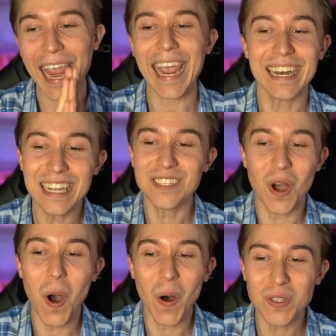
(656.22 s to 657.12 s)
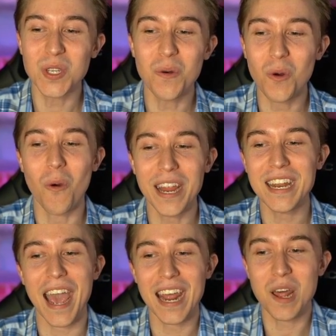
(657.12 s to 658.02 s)
and he's also going
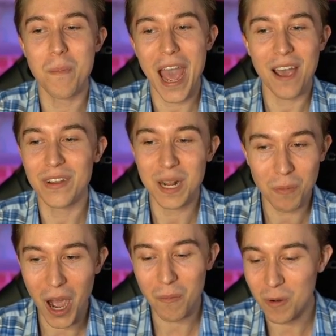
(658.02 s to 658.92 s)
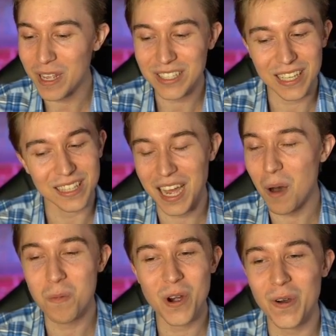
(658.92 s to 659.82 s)
to end up having a bomber means that the
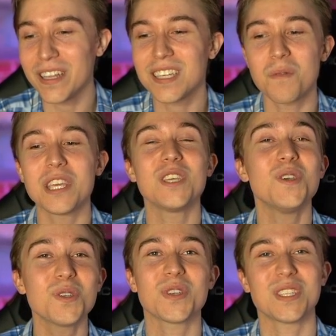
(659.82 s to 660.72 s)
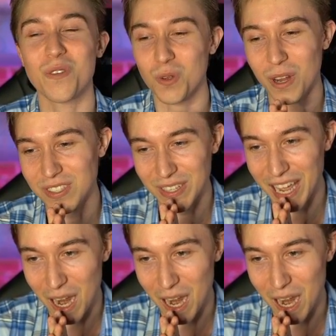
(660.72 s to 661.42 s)
Goblin Barrel, it's going to be useless for the rest of the